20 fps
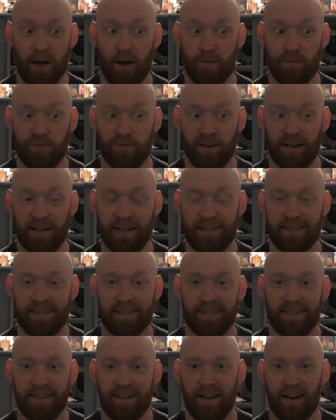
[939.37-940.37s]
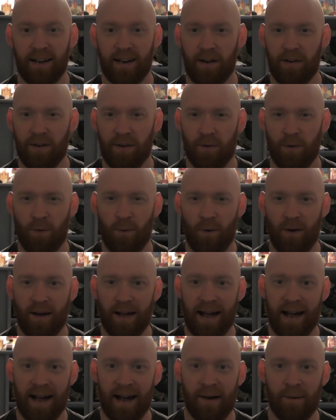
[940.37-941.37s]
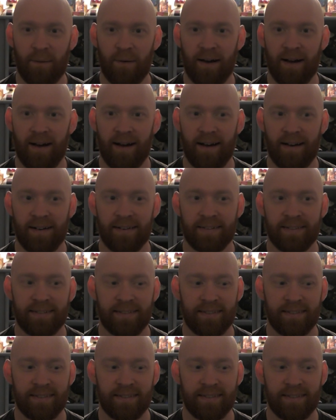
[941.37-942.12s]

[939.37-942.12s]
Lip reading: hopefully. I don't know quite how